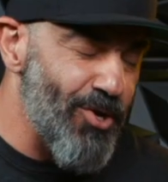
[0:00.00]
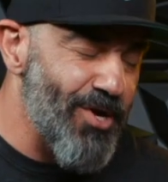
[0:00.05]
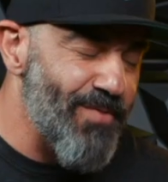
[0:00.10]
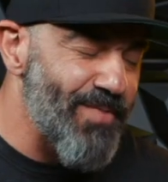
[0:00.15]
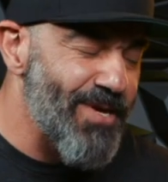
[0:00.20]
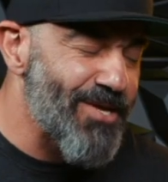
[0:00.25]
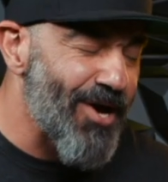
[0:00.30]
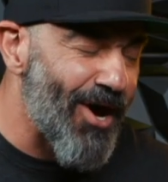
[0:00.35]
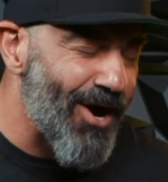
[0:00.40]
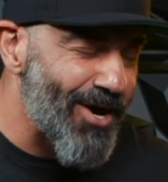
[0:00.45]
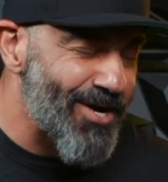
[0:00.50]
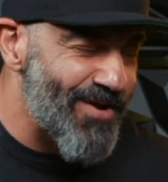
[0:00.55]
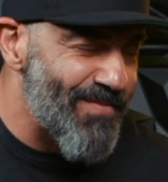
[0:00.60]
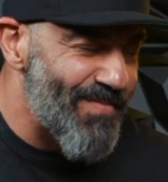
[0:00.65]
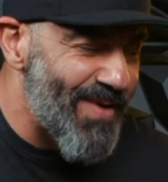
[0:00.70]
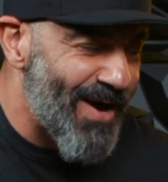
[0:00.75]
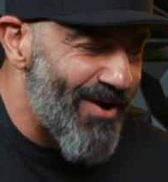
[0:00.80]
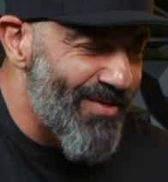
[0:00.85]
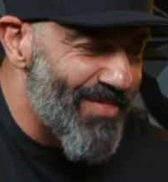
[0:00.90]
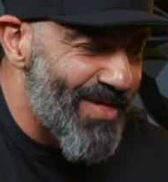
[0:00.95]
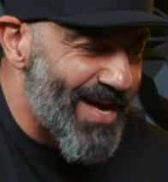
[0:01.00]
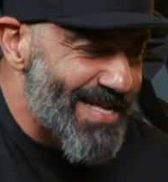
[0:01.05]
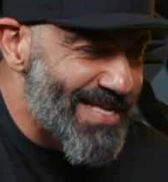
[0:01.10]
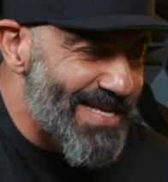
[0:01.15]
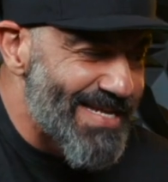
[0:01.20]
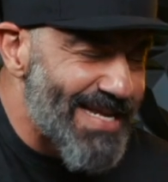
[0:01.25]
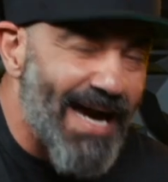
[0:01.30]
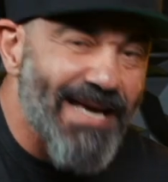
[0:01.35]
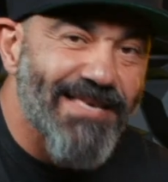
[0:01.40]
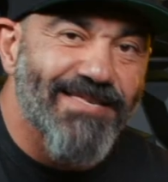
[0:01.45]
hear me talking about like the
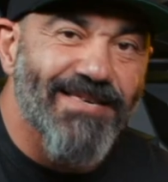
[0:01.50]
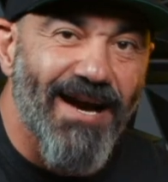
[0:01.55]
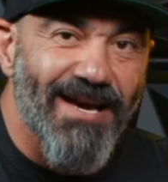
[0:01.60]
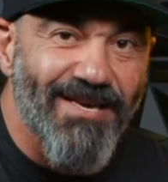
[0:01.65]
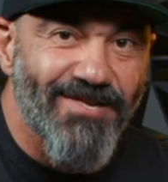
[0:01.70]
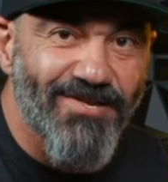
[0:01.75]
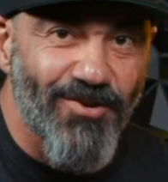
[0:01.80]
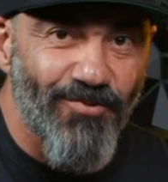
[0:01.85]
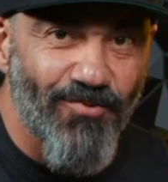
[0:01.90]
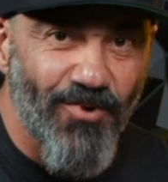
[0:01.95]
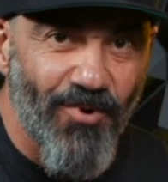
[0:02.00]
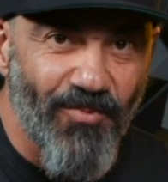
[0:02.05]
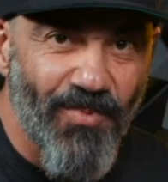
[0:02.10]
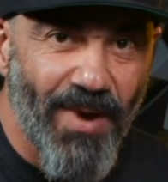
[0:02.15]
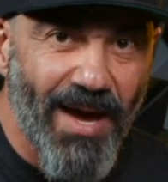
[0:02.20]
nice guy syndrome,